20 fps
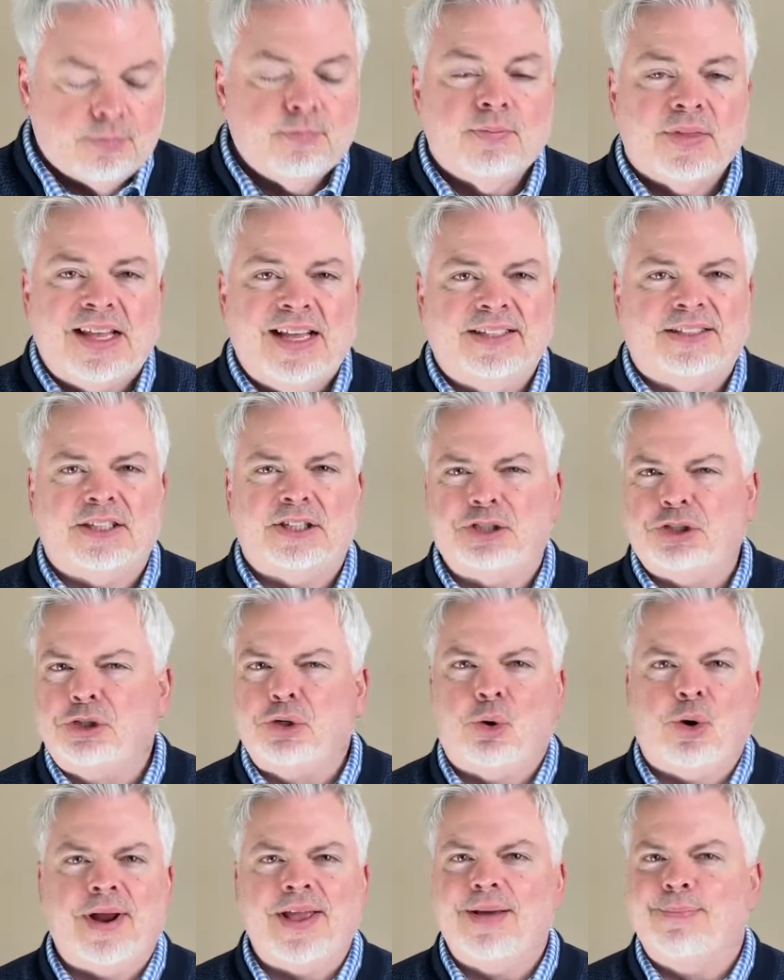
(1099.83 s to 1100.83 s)
it's a
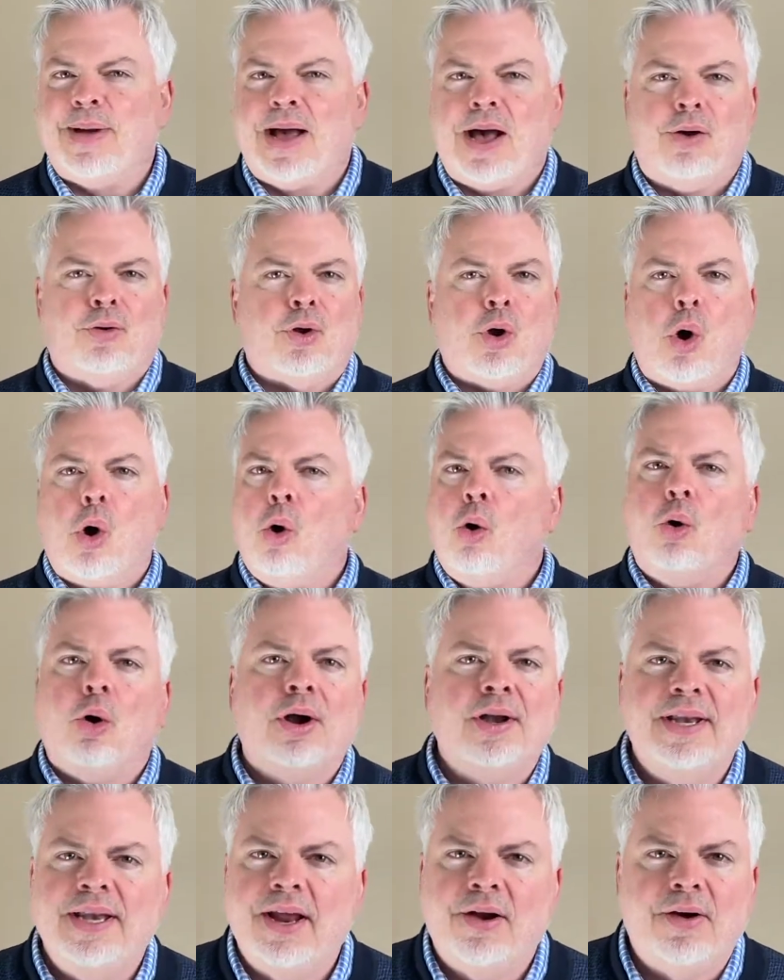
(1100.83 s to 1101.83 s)
story about
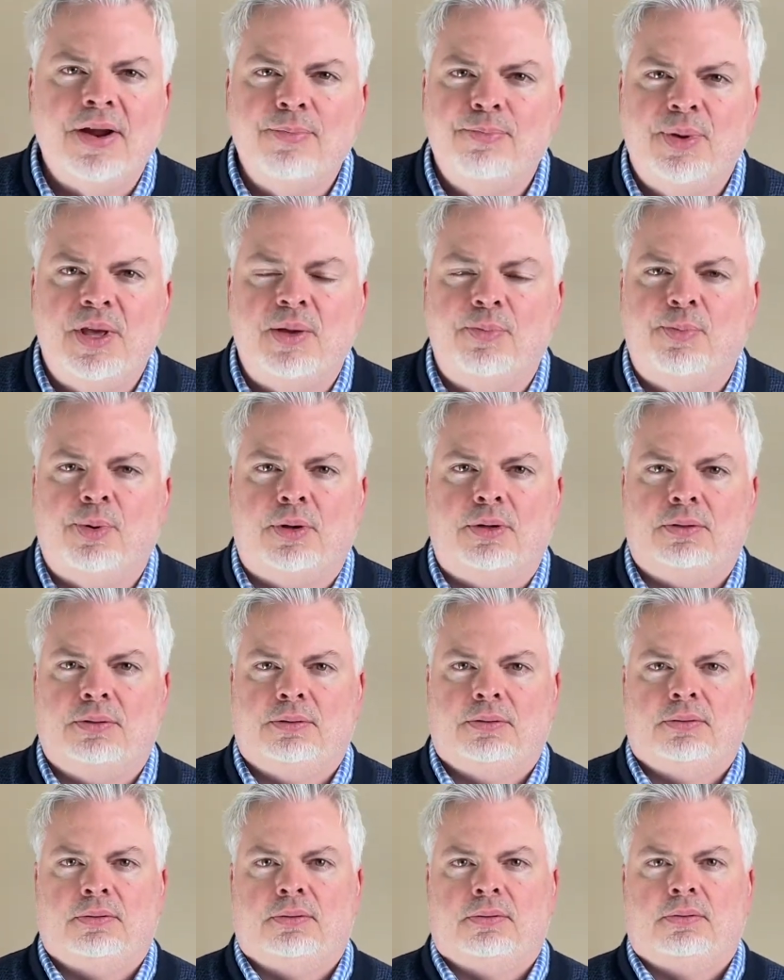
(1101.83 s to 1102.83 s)
ordinary people
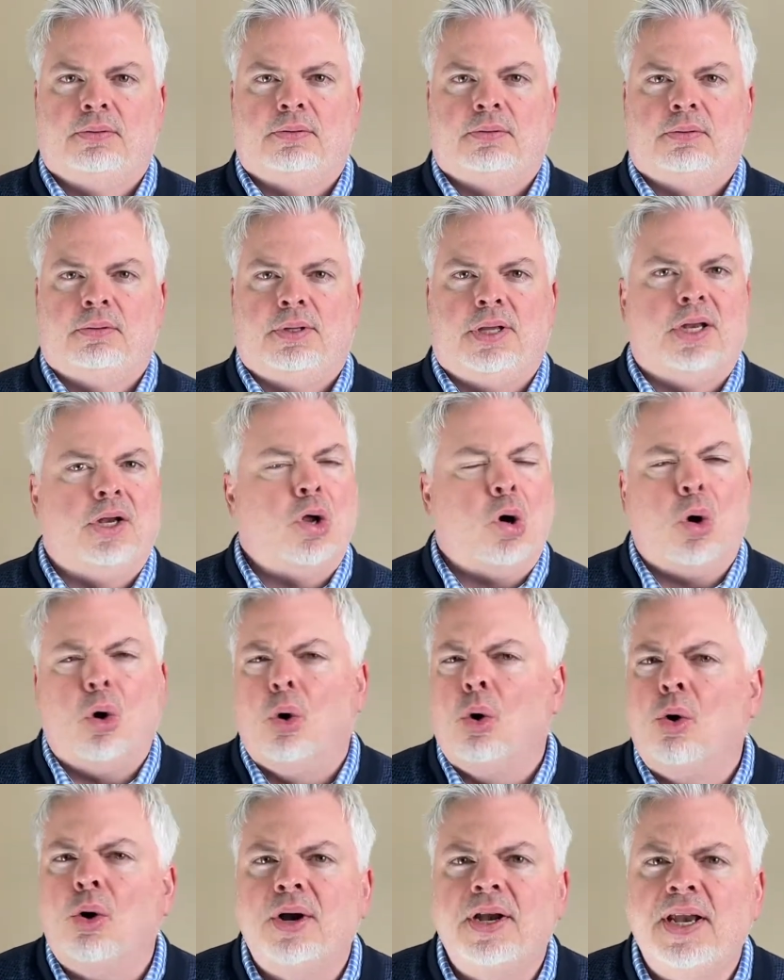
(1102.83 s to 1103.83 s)
in
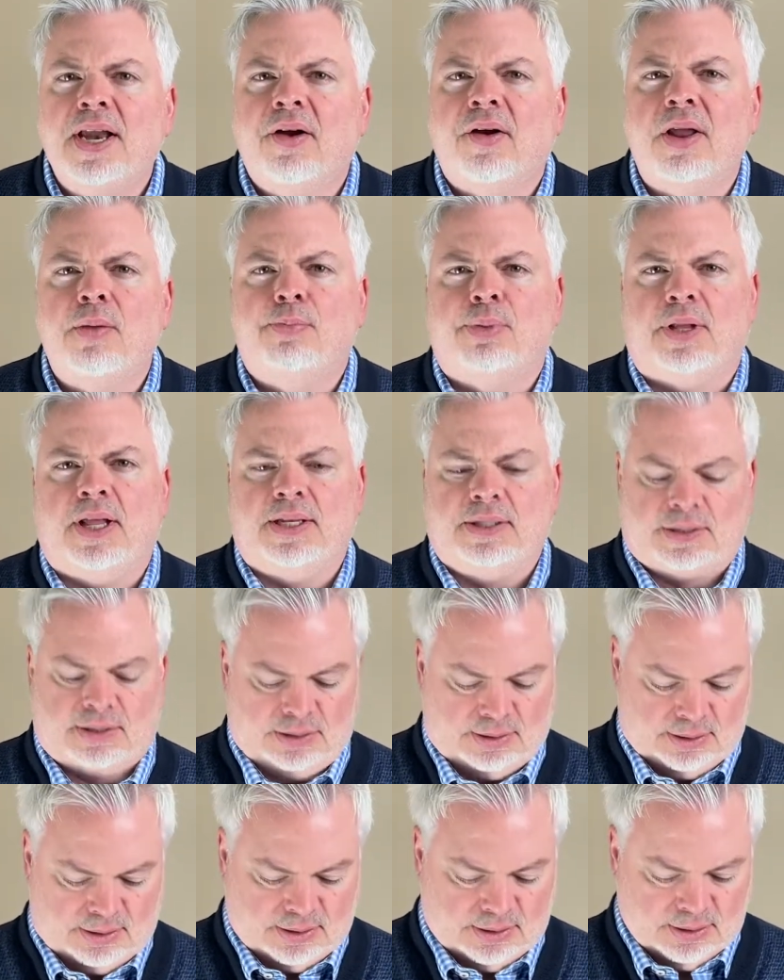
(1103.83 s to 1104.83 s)
ordinary
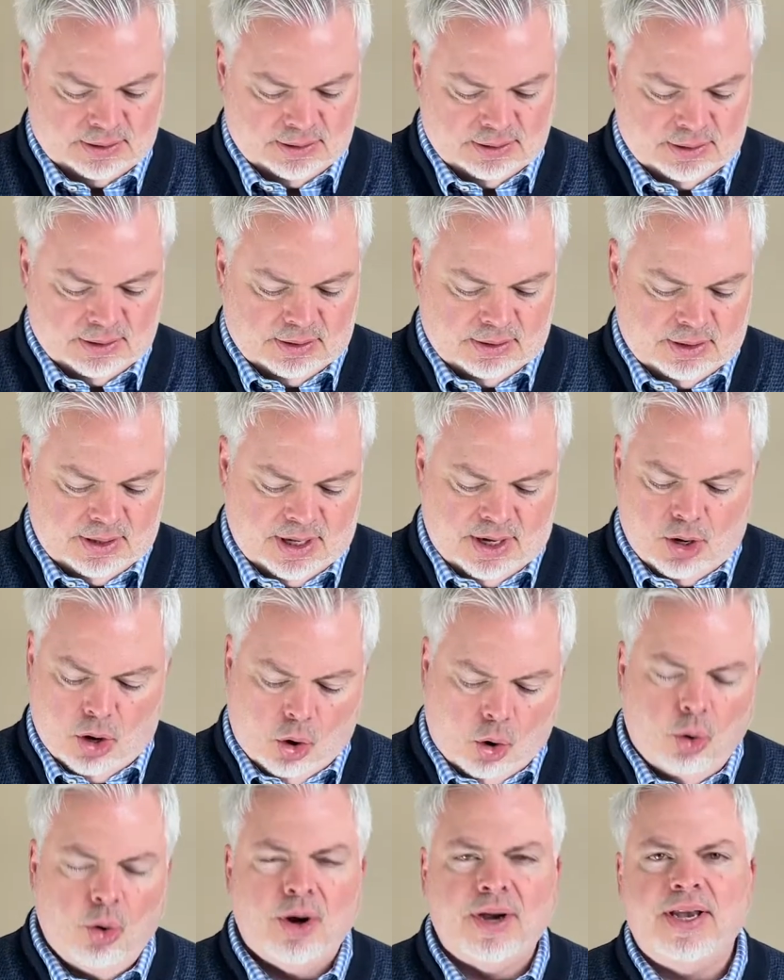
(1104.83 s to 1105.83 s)
places, in
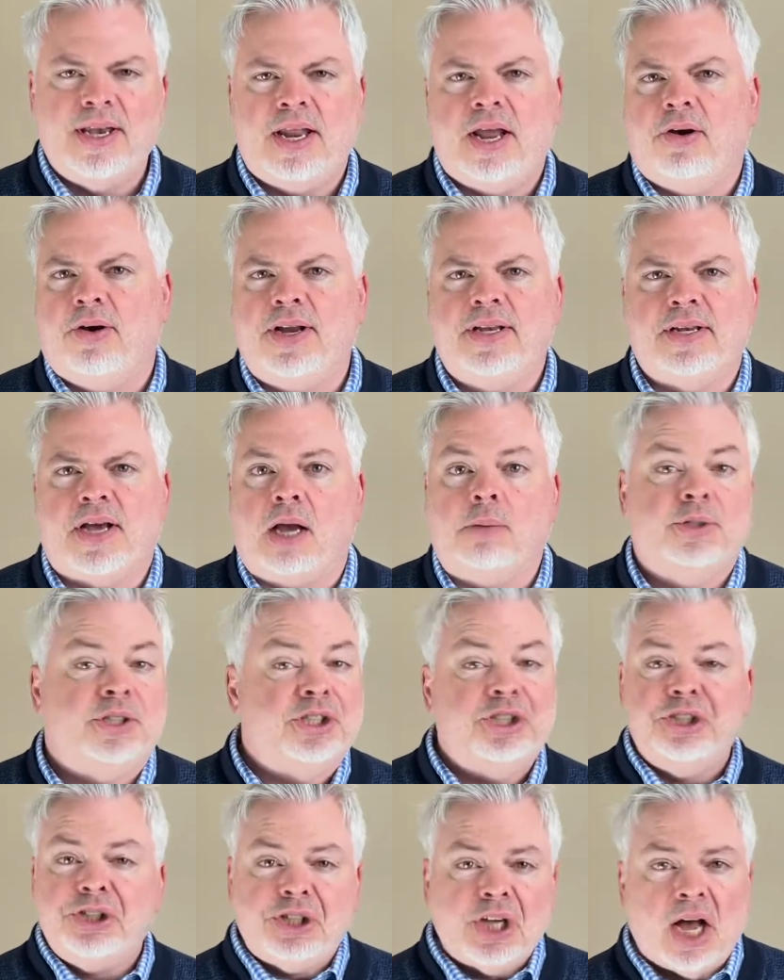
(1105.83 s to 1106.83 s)
ordinary times,
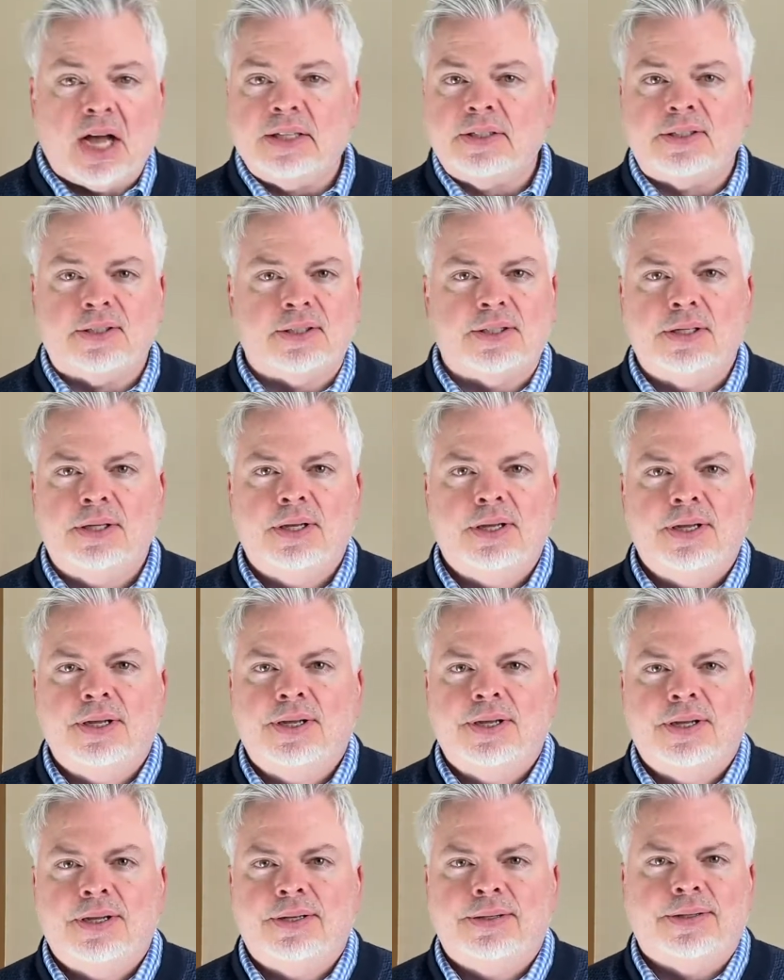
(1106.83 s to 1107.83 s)
just
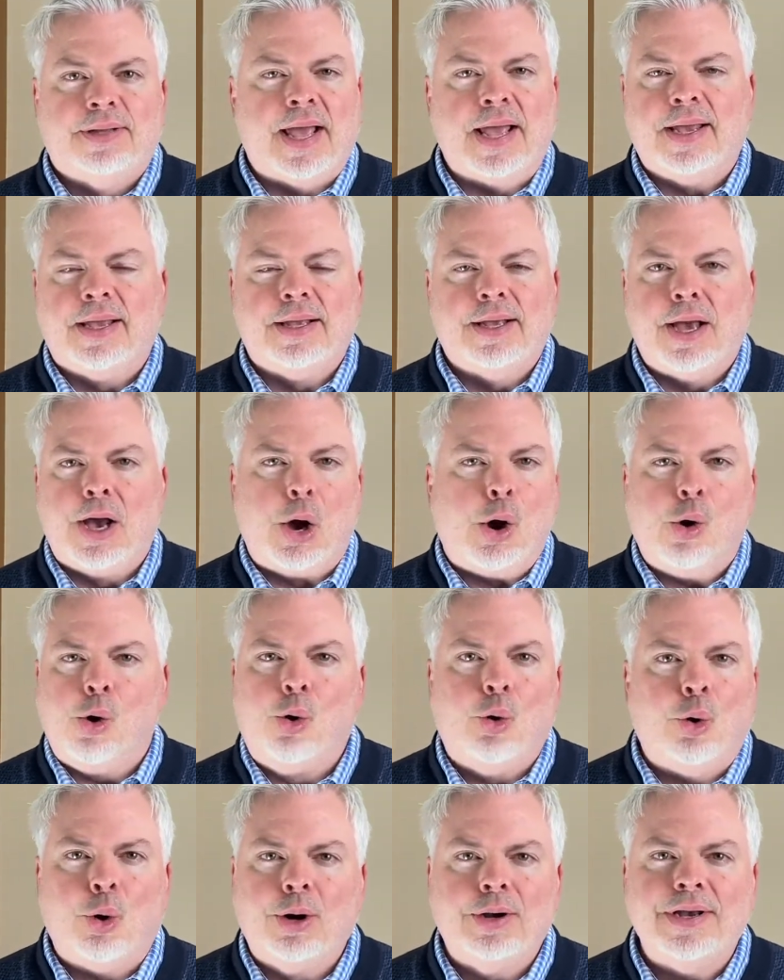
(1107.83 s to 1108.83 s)
like
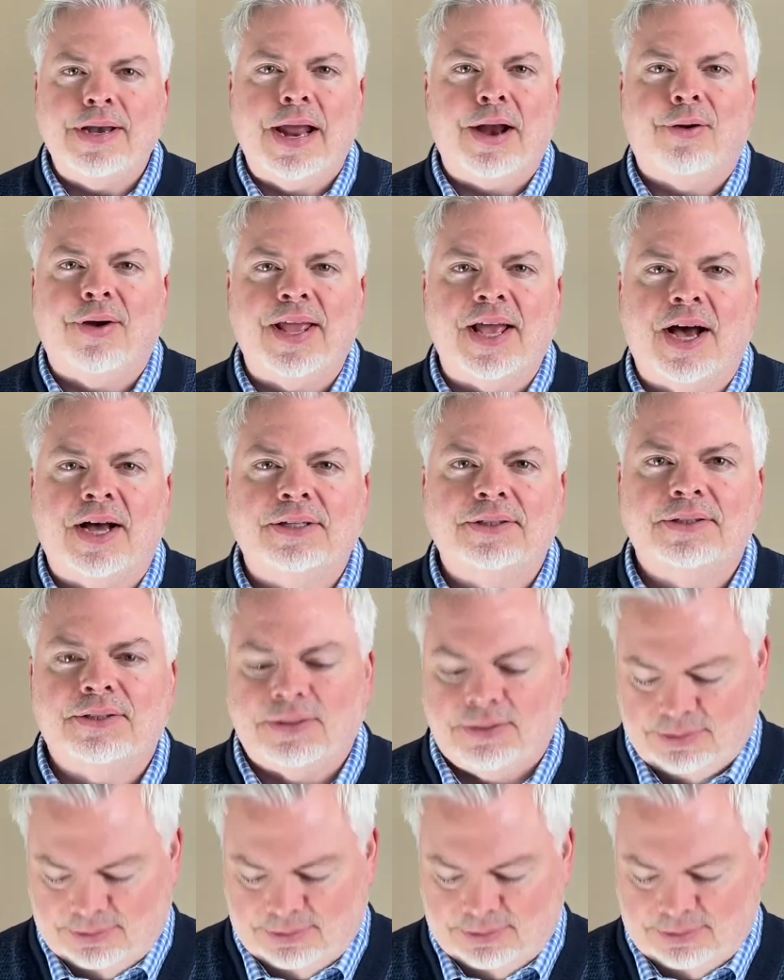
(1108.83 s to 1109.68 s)
ordinary us.